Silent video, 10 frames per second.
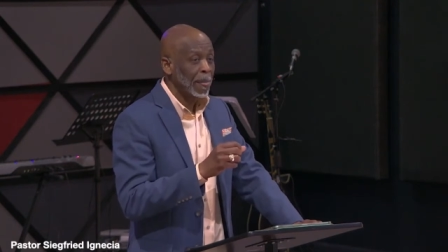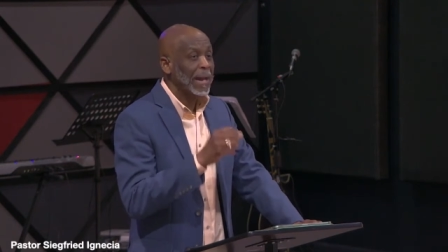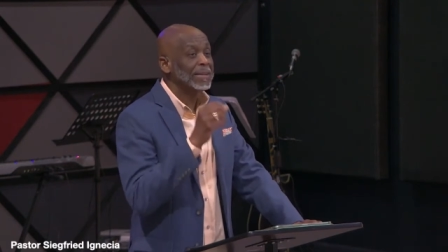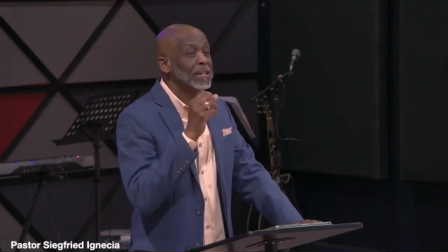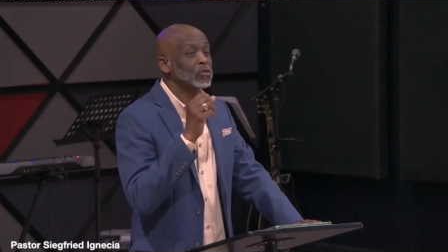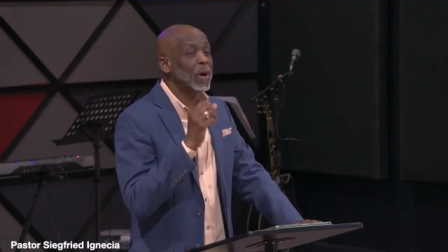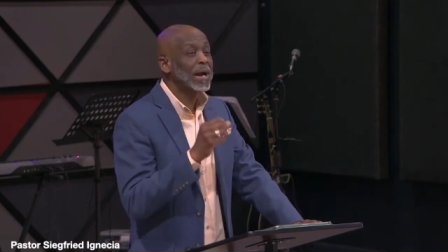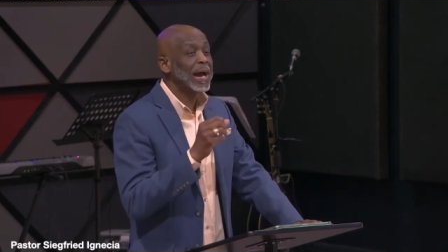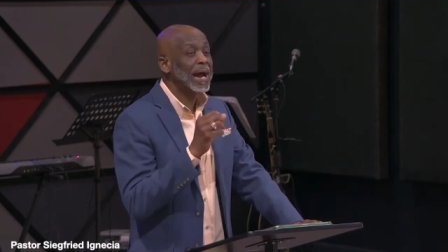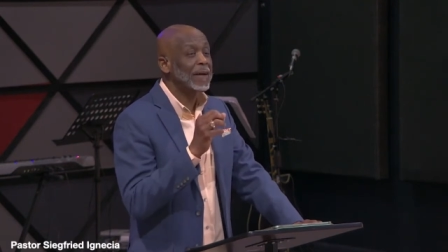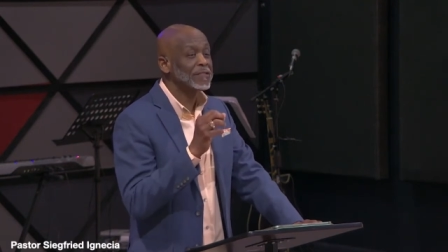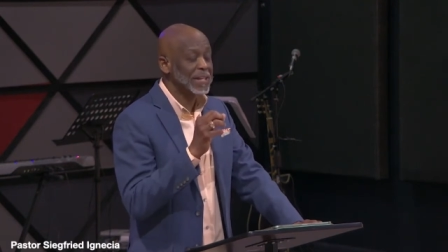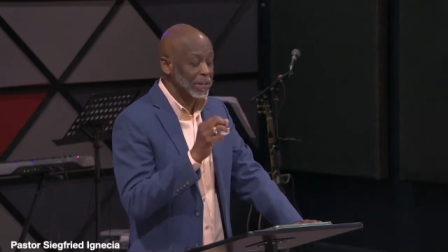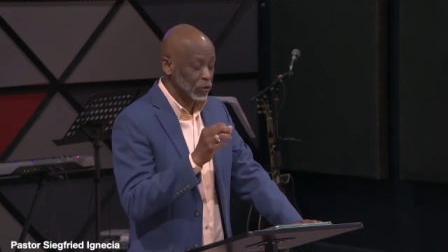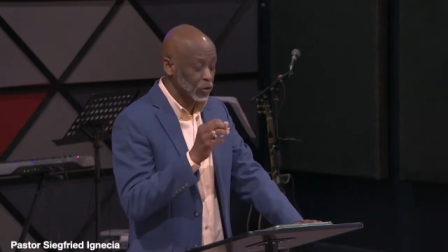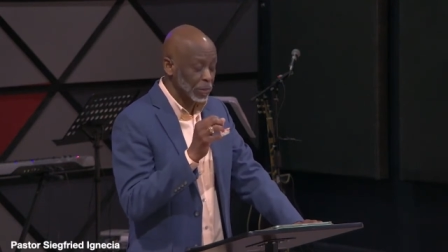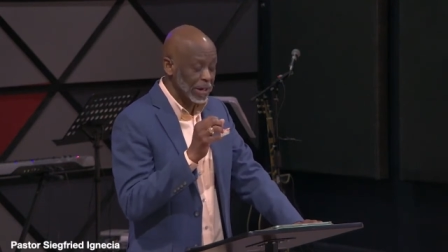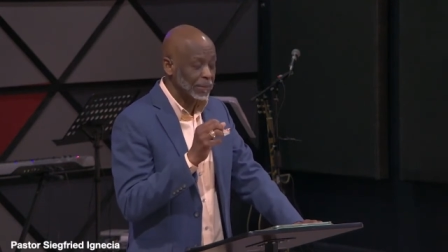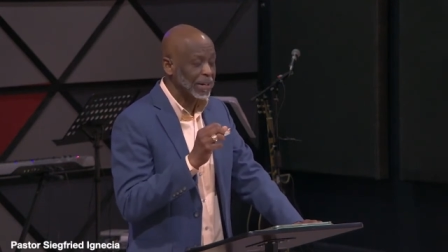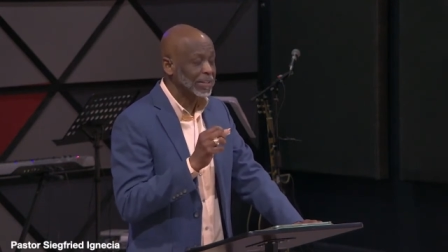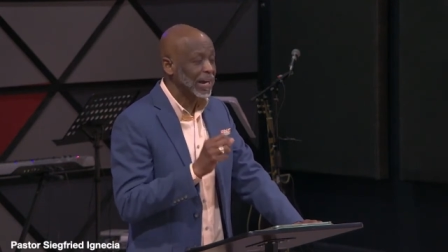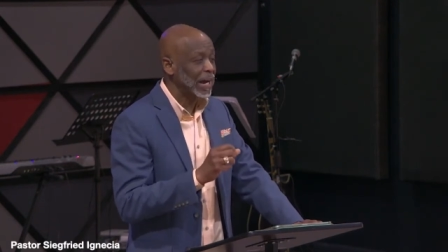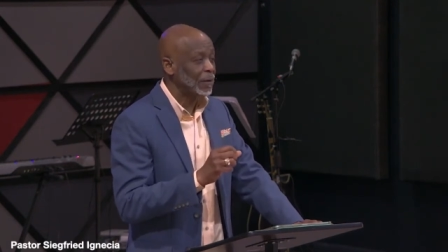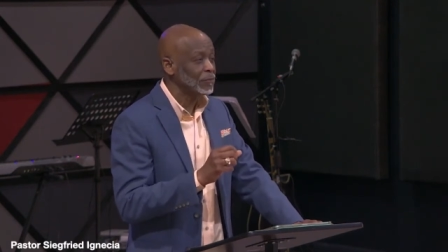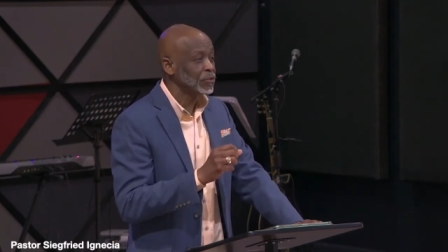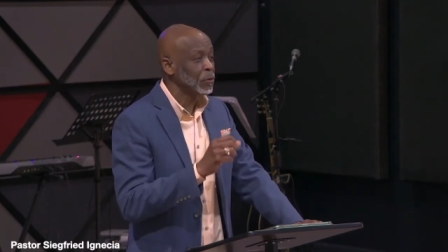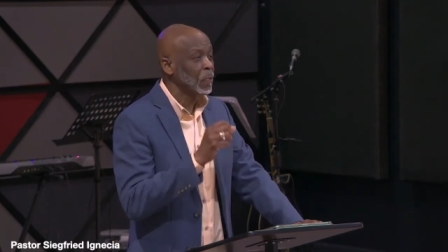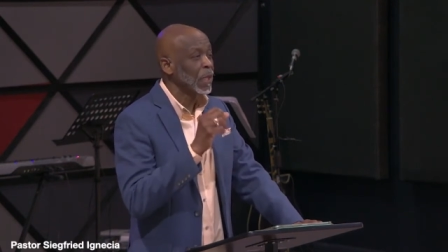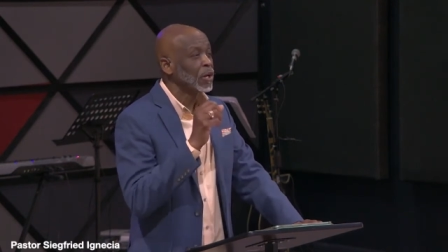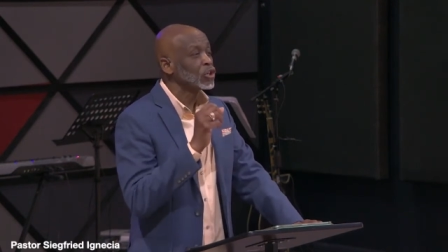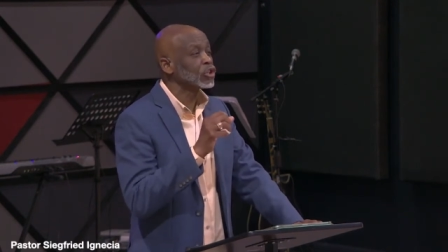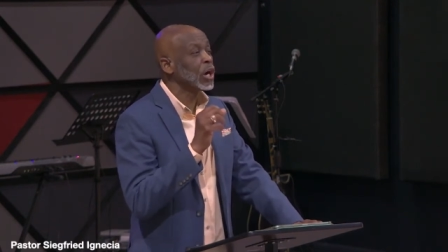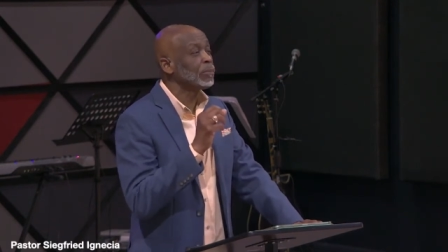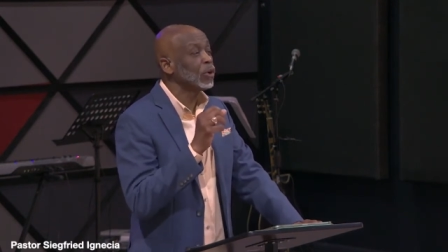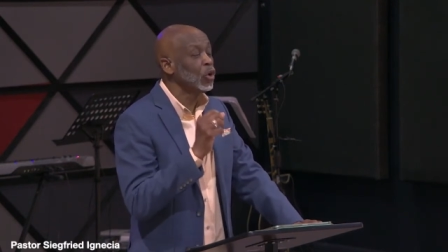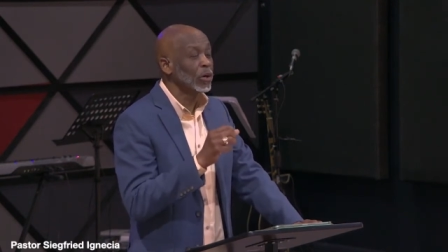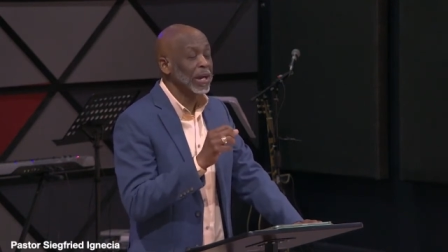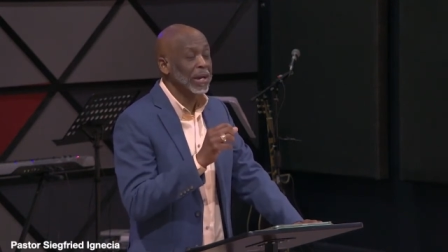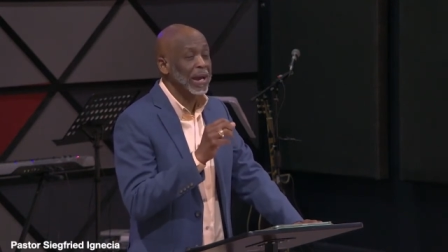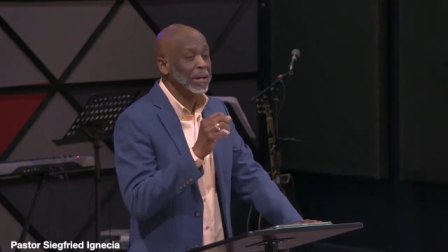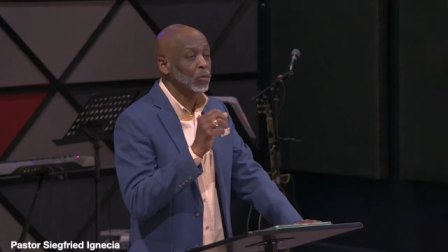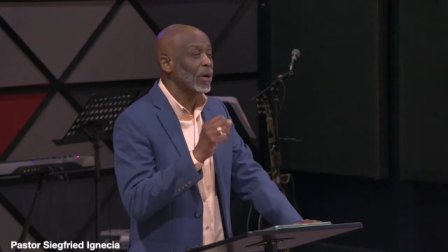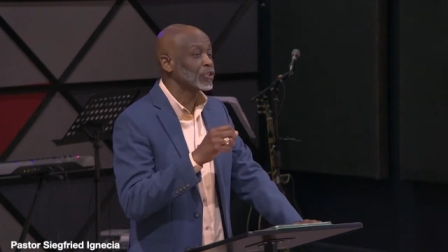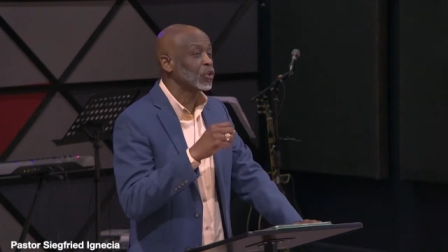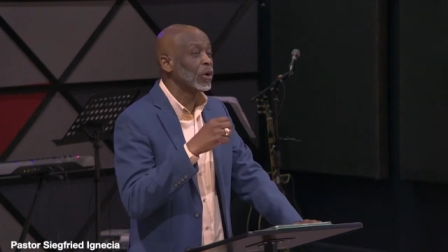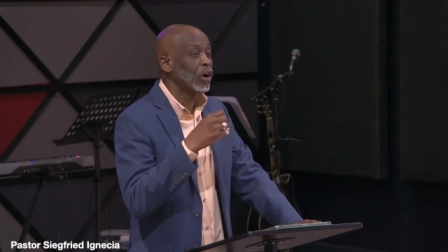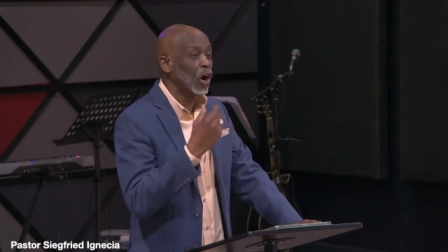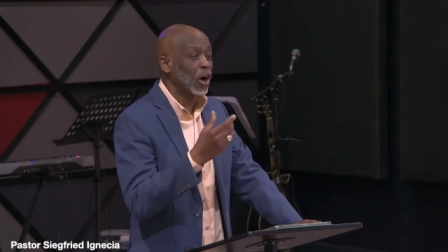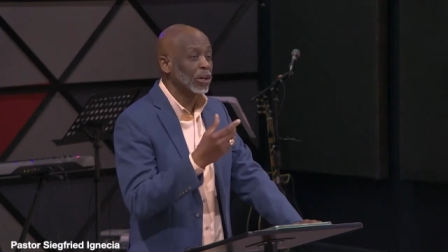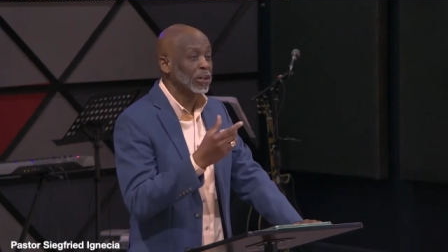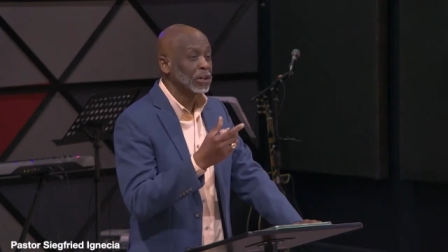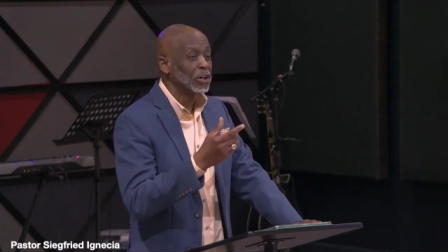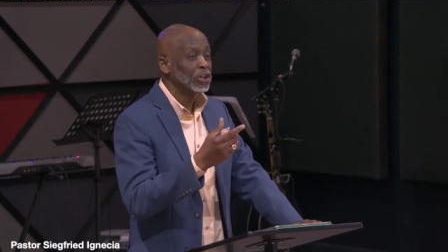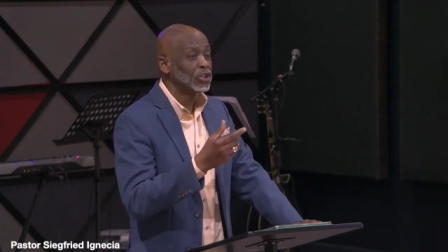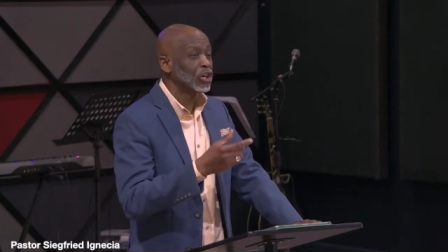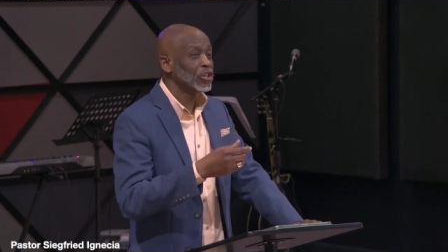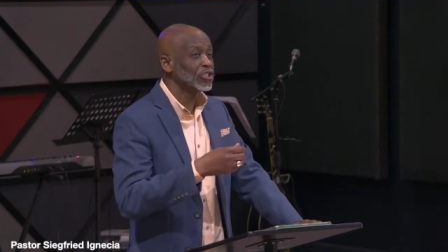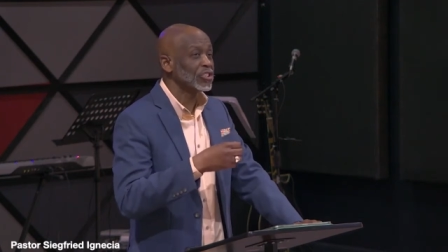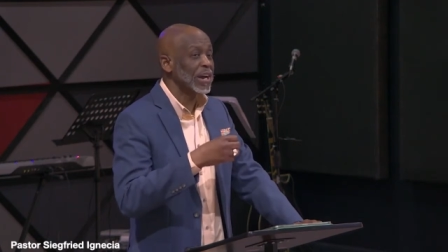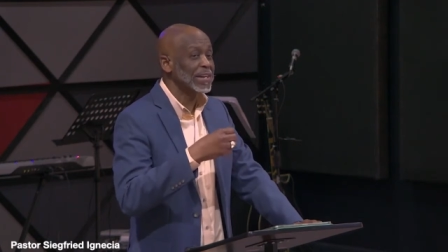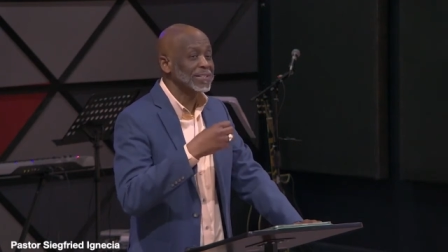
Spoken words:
And that's why I have said to you many, many times, stop looking at what's going on just